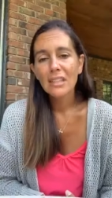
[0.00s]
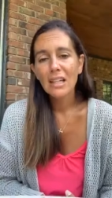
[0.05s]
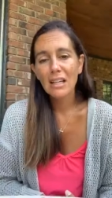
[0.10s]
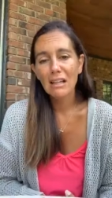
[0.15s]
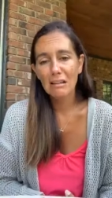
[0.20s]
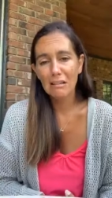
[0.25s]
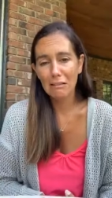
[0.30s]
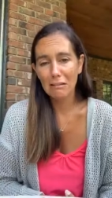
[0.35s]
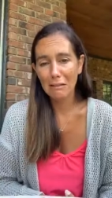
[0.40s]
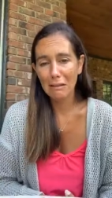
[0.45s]

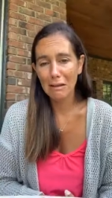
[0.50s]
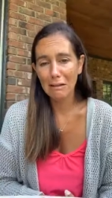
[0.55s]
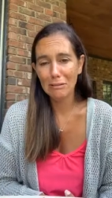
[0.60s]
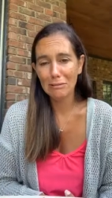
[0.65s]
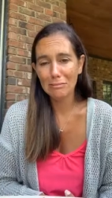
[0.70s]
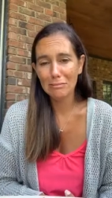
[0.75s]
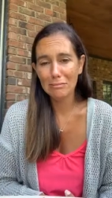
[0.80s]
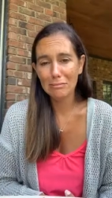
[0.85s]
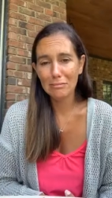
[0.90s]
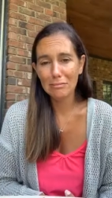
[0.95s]
I don't know.
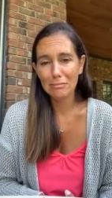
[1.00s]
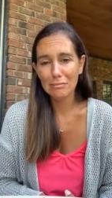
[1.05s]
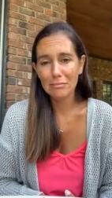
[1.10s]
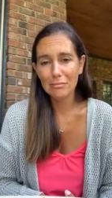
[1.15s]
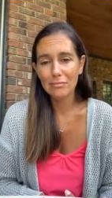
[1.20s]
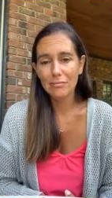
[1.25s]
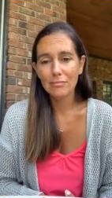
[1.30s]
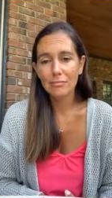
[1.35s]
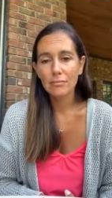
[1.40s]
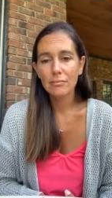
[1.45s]

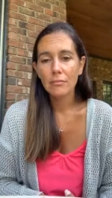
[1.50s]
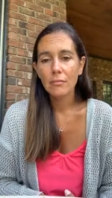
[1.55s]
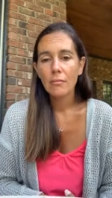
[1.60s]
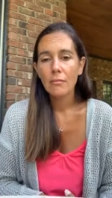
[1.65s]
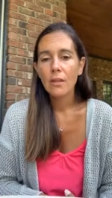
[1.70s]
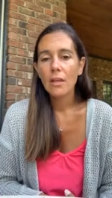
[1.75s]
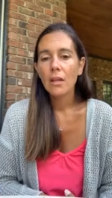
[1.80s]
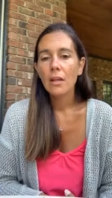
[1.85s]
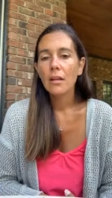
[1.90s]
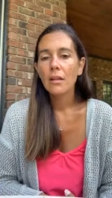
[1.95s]

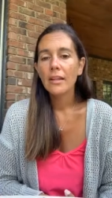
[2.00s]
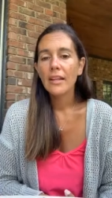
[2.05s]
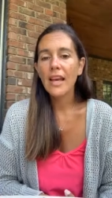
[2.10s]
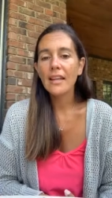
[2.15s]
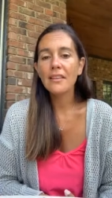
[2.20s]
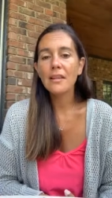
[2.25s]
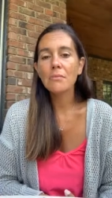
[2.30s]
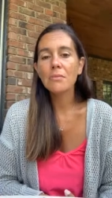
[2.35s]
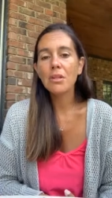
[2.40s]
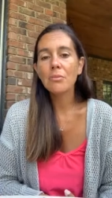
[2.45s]

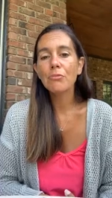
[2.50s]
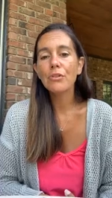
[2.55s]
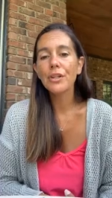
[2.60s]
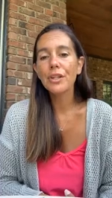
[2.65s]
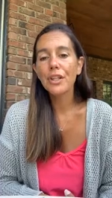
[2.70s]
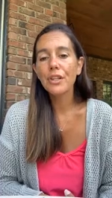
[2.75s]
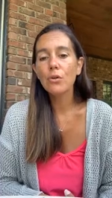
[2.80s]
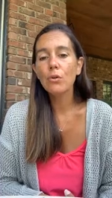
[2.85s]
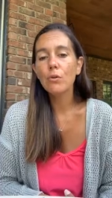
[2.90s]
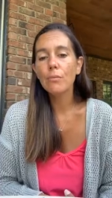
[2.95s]
Get them some
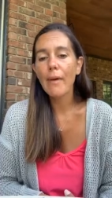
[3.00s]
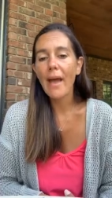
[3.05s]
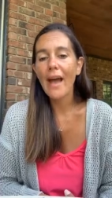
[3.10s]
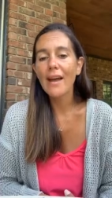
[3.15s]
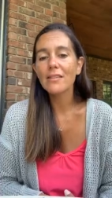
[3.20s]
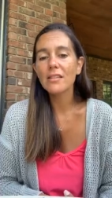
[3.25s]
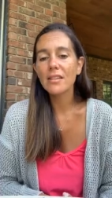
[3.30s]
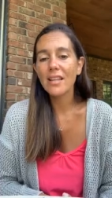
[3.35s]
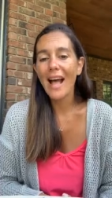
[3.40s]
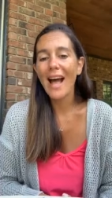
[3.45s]
really cool
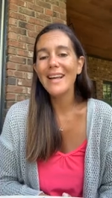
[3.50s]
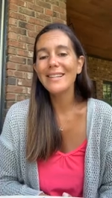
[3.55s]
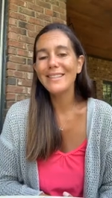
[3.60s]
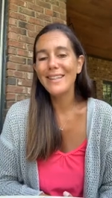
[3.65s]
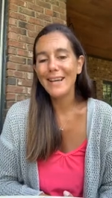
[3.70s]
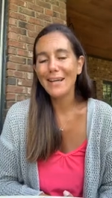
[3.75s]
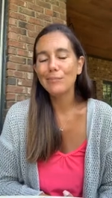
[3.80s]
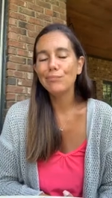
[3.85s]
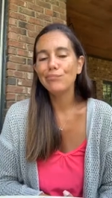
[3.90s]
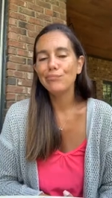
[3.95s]
masks. I
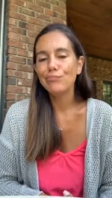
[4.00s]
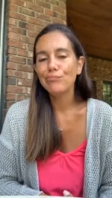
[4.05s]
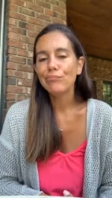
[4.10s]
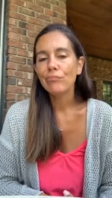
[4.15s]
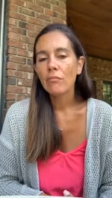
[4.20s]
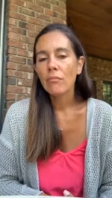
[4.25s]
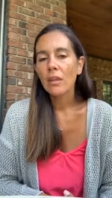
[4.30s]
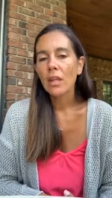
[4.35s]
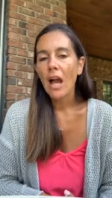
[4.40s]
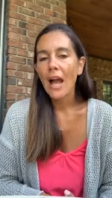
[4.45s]
did.
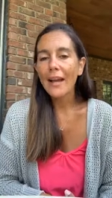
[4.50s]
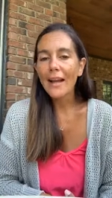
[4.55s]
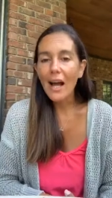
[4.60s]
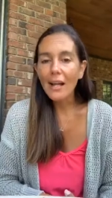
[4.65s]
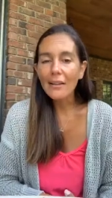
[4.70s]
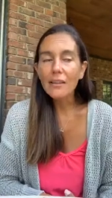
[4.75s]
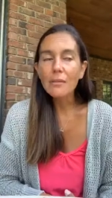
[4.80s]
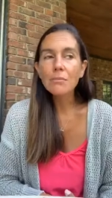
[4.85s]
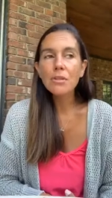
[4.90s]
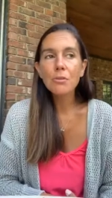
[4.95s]
I
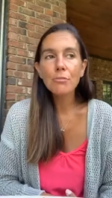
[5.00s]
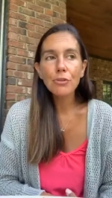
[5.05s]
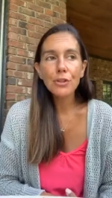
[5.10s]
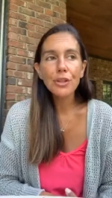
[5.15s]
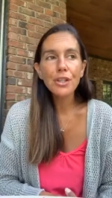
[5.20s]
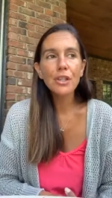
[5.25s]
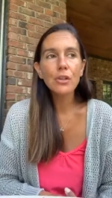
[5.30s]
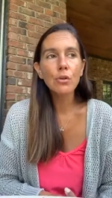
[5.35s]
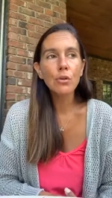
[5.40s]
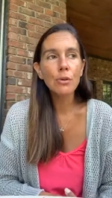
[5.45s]
got them some
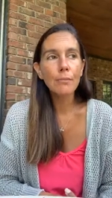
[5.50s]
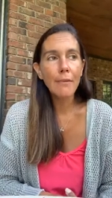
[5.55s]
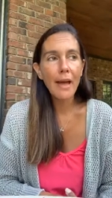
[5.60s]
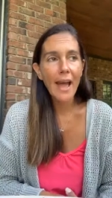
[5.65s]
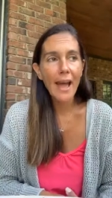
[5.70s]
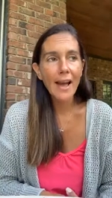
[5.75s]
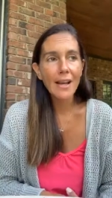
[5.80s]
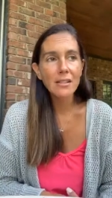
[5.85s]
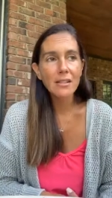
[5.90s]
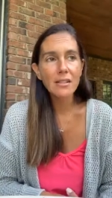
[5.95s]
really cool
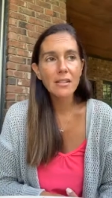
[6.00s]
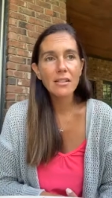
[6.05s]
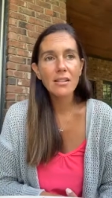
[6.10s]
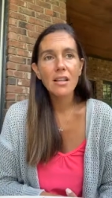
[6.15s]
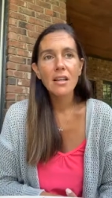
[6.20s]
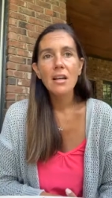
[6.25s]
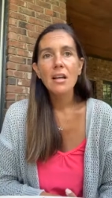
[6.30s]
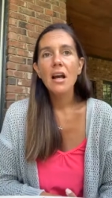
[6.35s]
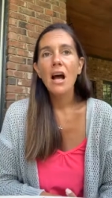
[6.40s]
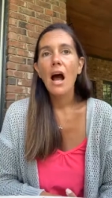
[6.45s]
masks.
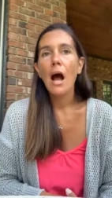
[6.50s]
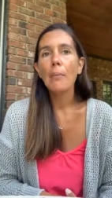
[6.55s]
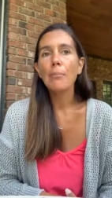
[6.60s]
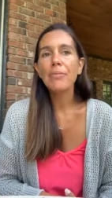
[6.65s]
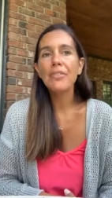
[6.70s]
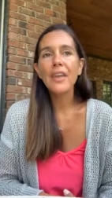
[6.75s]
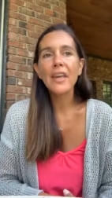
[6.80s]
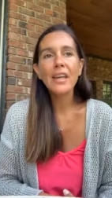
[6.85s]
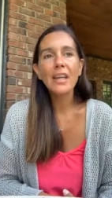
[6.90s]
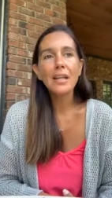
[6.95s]
I'm
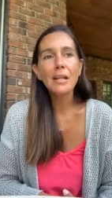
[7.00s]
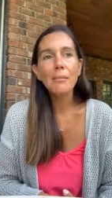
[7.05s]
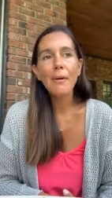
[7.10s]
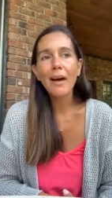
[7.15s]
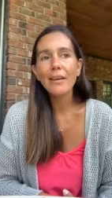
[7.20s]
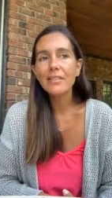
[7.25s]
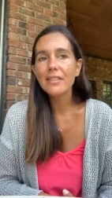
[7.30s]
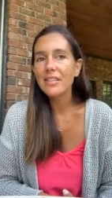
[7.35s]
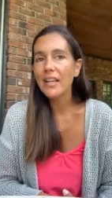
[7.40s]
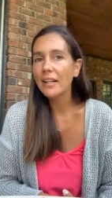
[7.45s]
thinking
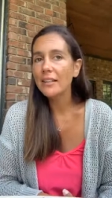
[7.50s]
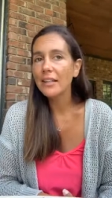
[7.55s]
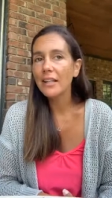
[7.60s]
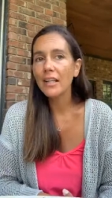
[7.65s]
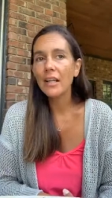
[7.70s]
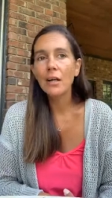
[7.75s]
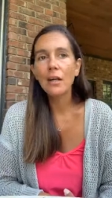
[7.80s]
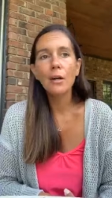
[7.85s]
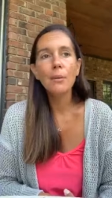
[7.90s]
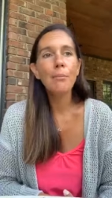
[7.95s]
about sending
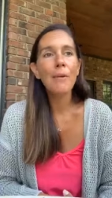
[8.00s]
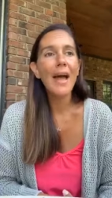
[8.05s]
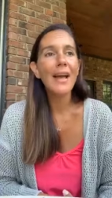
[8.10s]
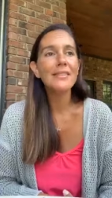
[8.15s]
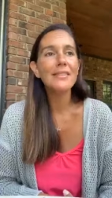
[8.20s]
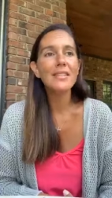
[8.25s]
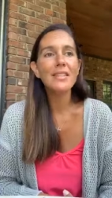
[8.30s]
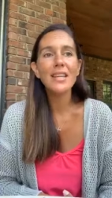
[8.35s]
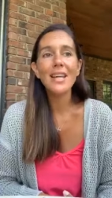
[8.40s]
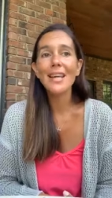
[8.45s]
them
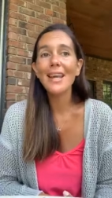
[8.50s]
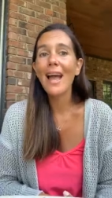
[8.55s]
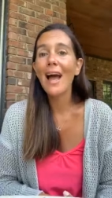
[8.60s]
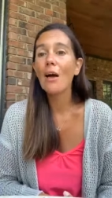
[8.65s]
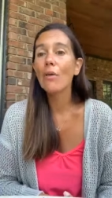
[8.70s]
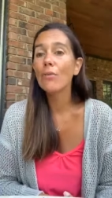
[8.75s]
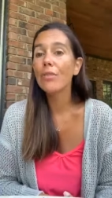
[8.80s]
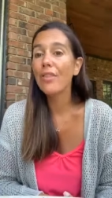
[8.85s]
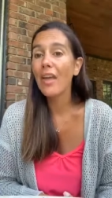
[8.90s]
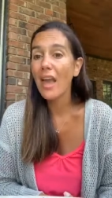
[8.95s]
and seeing
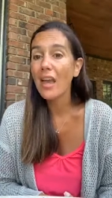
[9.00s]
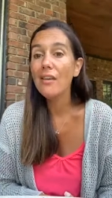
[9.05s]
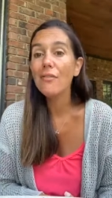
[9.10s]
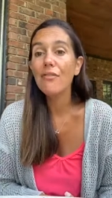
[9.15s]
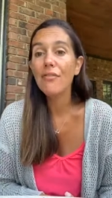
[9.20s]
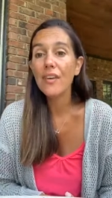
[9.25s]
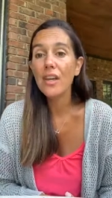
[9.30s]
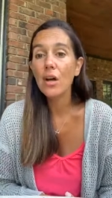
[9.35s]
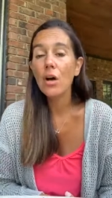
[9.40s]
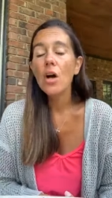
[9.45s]
how they
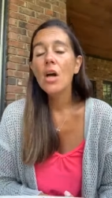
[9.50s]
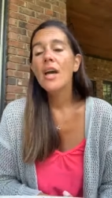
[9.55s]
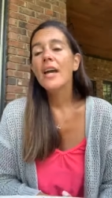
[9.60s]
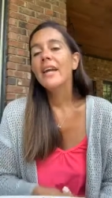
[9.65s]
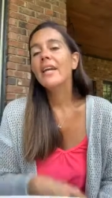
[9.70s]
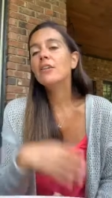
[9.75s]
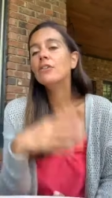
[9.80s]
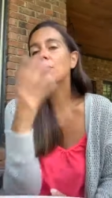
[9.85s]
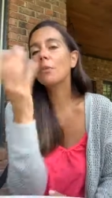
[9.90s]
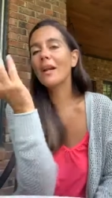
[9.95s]
feel.
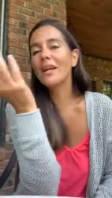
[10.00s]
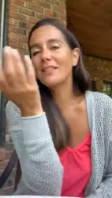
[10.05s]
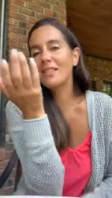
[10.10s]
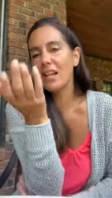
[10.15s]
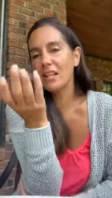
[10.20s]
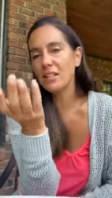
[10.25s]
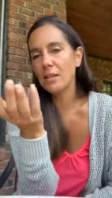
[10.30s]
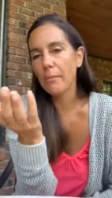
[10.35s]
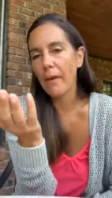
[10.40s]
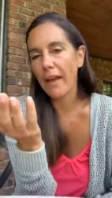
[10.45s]
Here's what I
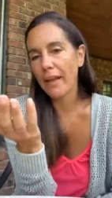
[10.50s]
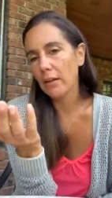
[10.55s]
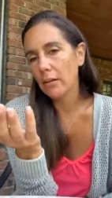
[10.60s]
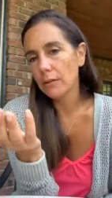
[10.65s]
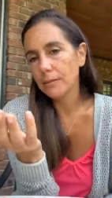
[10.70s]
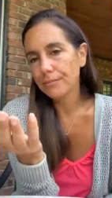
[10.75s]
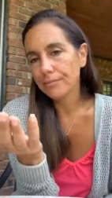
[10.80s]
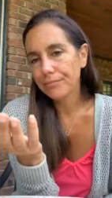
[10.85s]
said to Michael.